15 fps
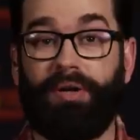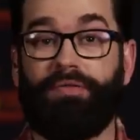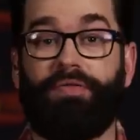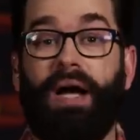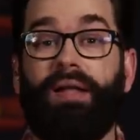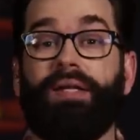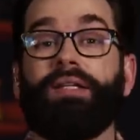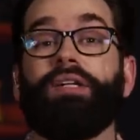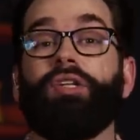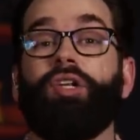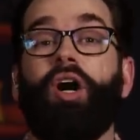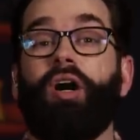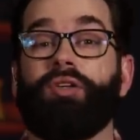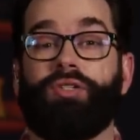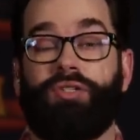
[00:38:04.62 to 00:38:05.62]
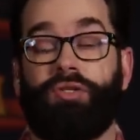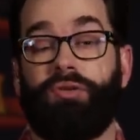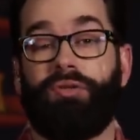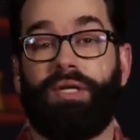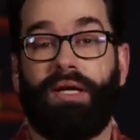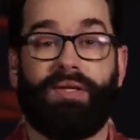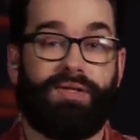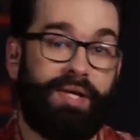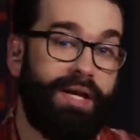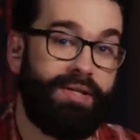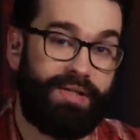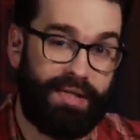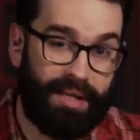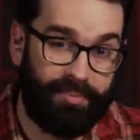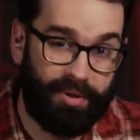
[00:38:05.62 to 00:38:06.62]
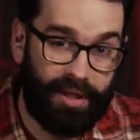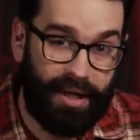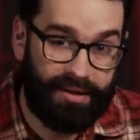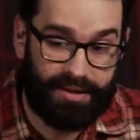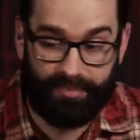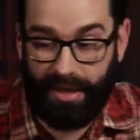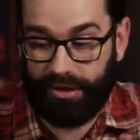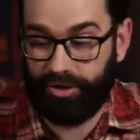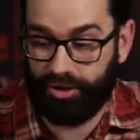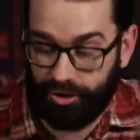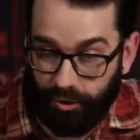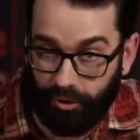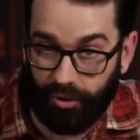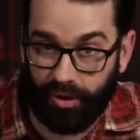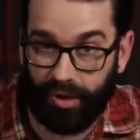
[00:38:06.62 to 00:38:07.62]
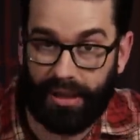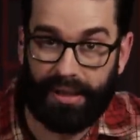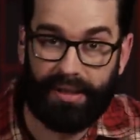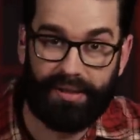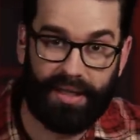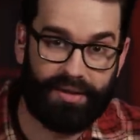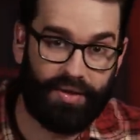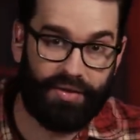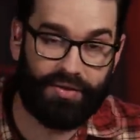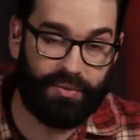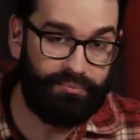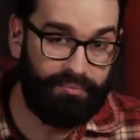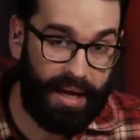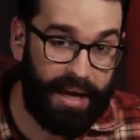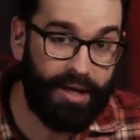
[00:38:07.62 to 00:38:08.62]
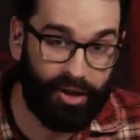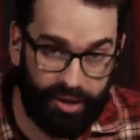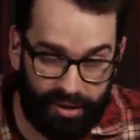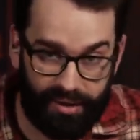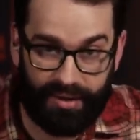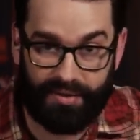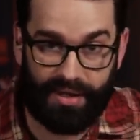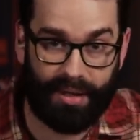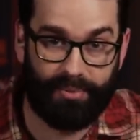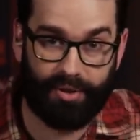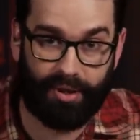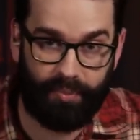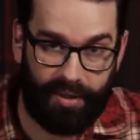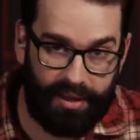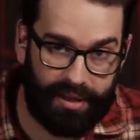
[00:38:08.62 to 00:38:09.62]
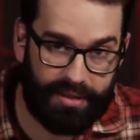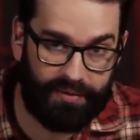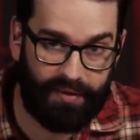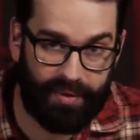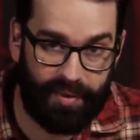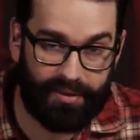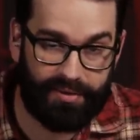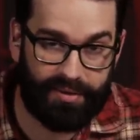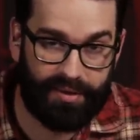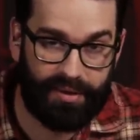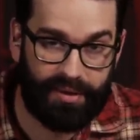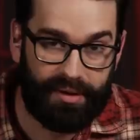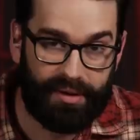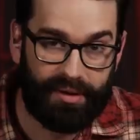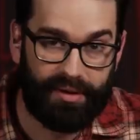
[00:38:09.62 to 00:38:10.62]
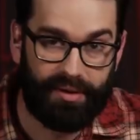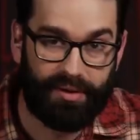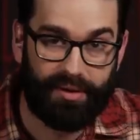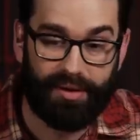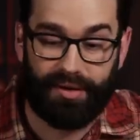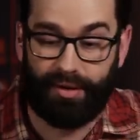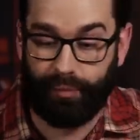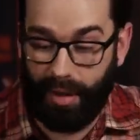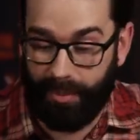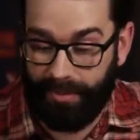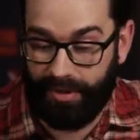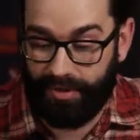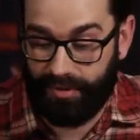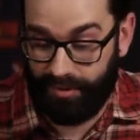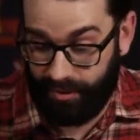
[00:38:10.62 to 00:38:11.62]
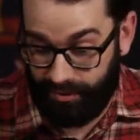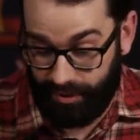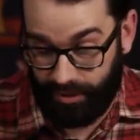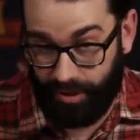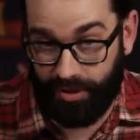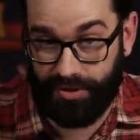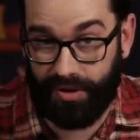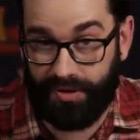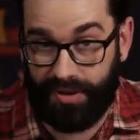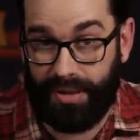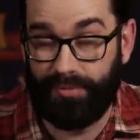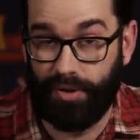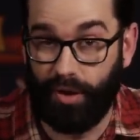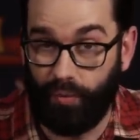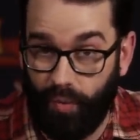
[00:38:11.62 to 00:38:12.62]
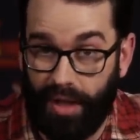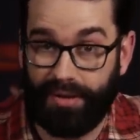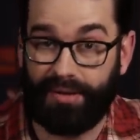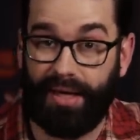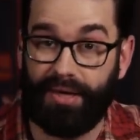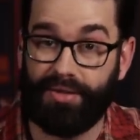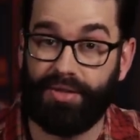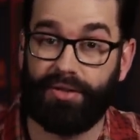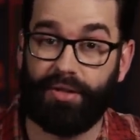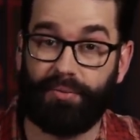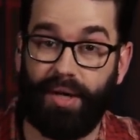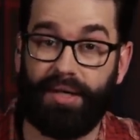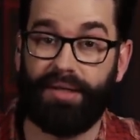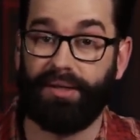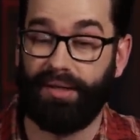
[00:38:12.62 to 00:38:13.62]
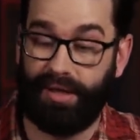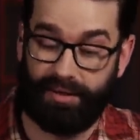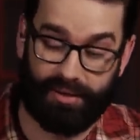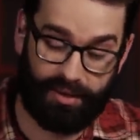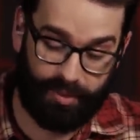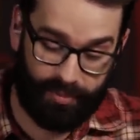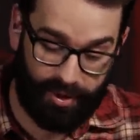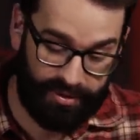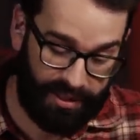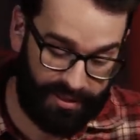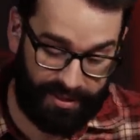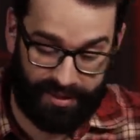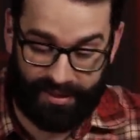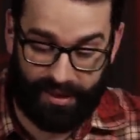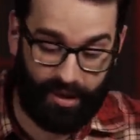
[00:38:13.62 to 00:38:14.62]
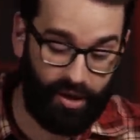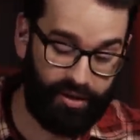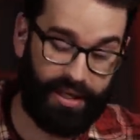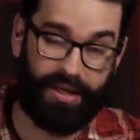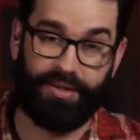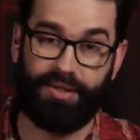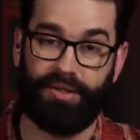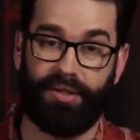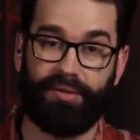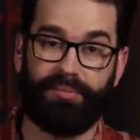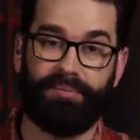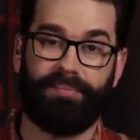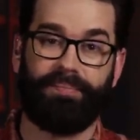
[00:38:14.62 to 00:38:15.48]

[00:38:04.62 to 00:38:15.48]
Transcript: about filing a lawsuit against the NCAA to make sure that this male is able to compete against females. The women, the, the girls on the team, don't want that, and so they're writing the letter and they're protesting, and all that is good.